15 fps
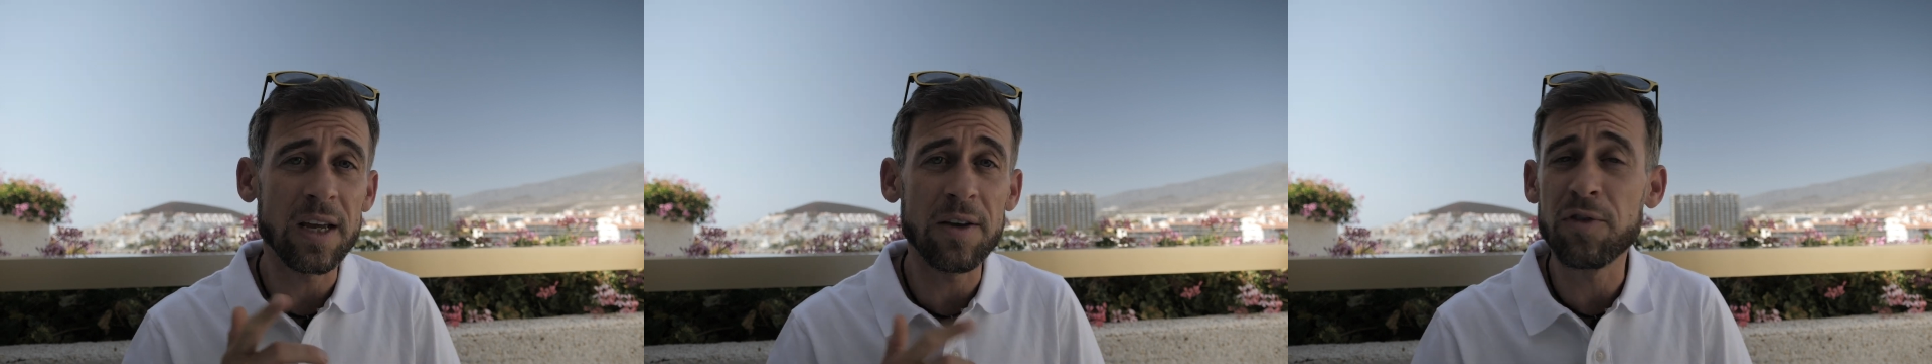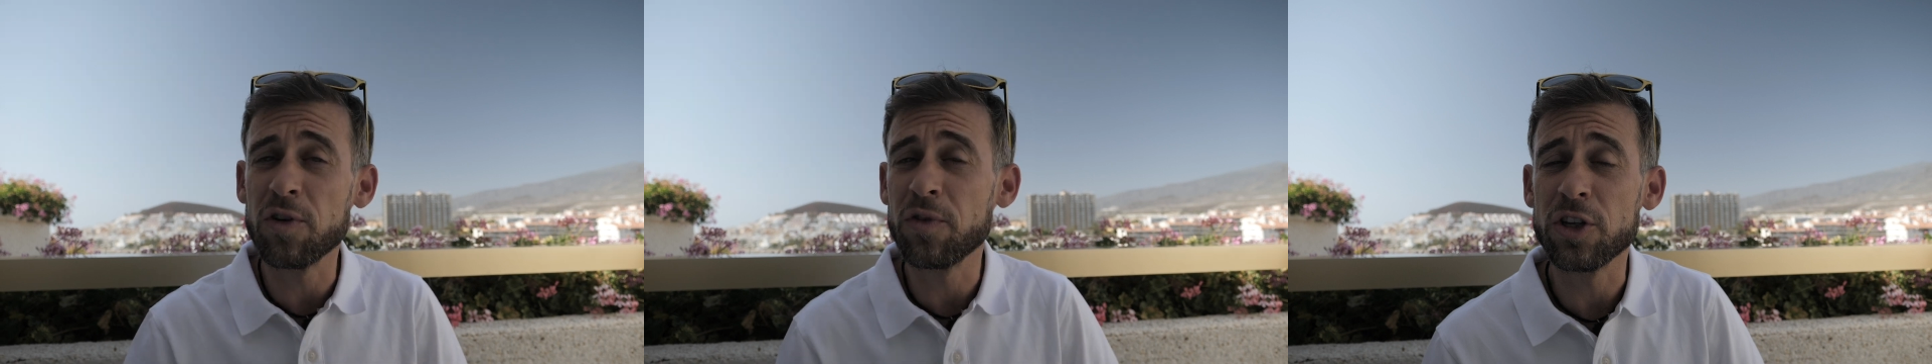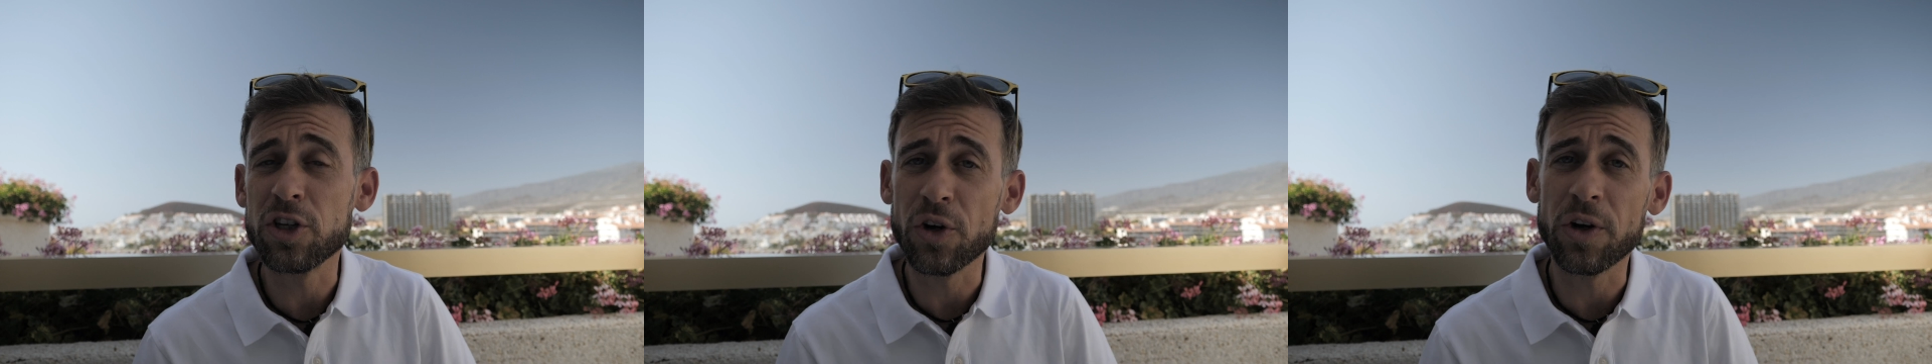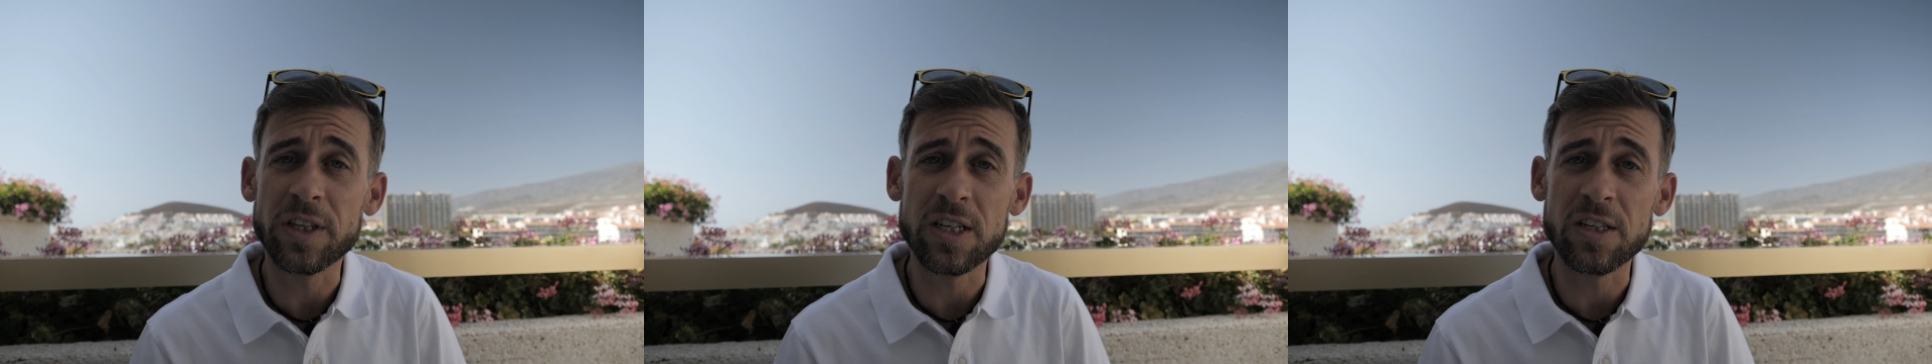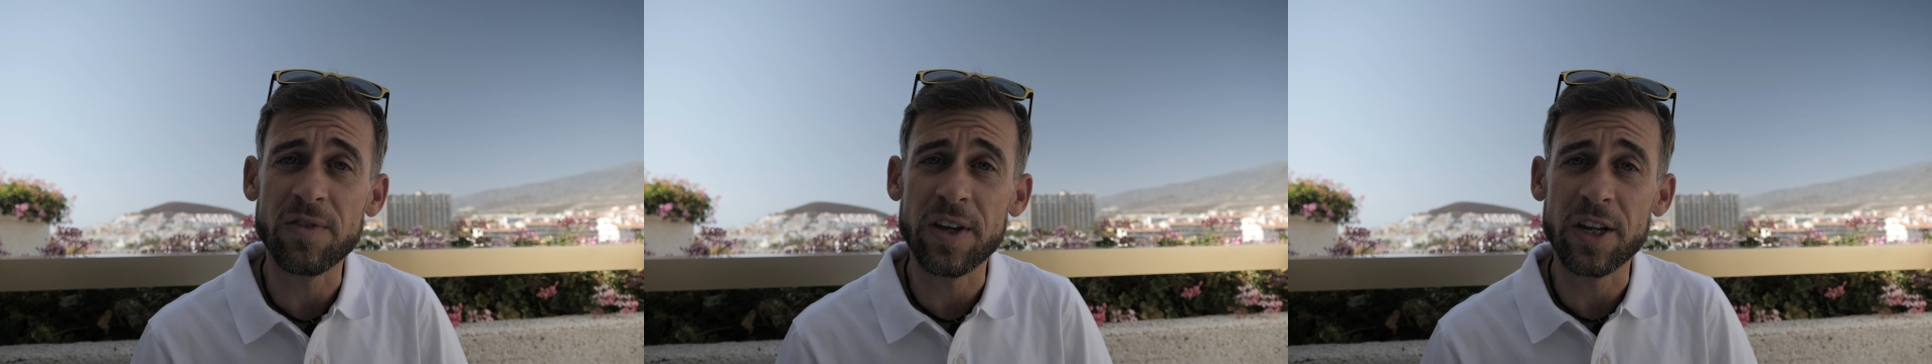if you've enjoyed
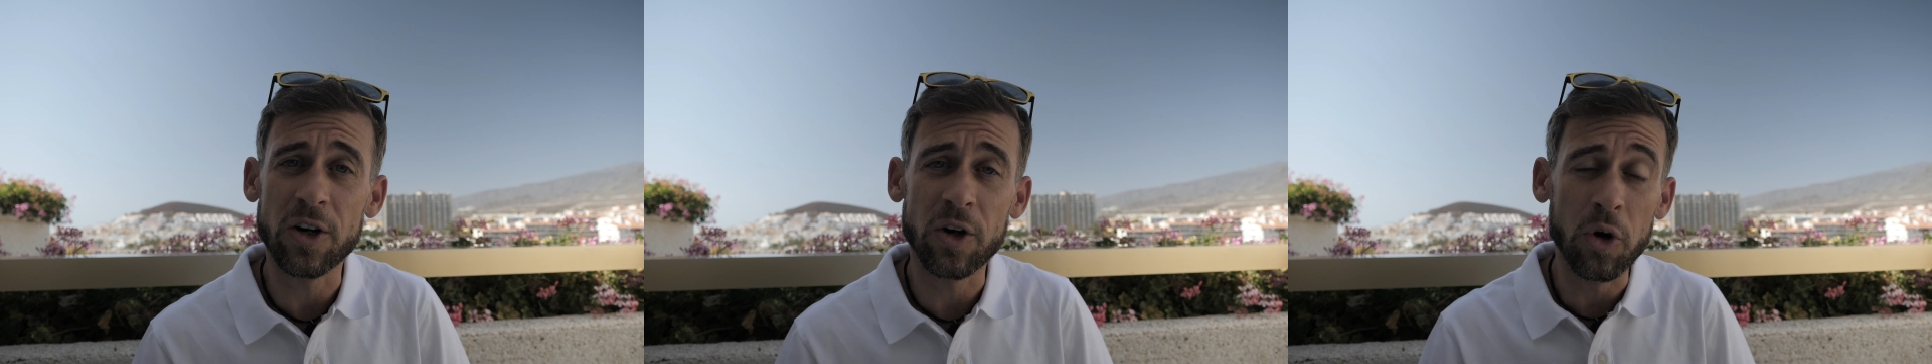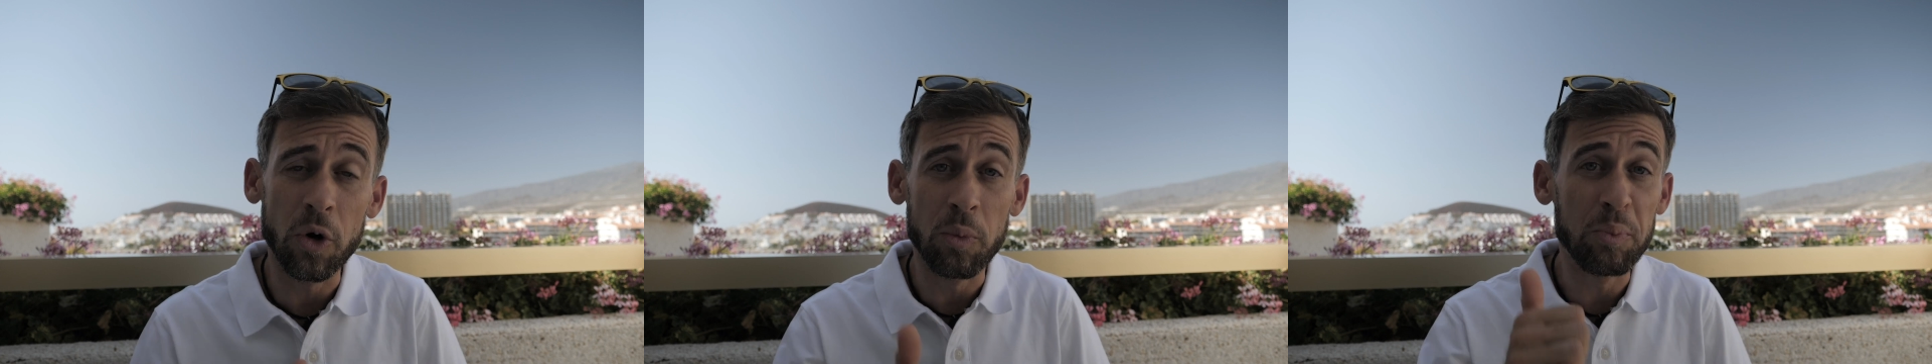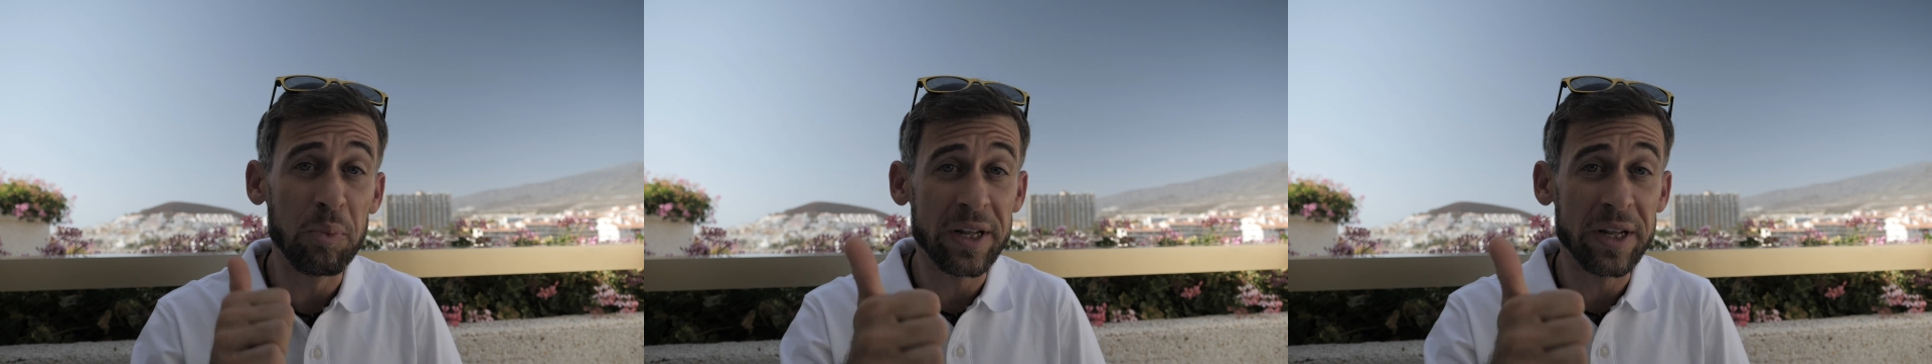this video,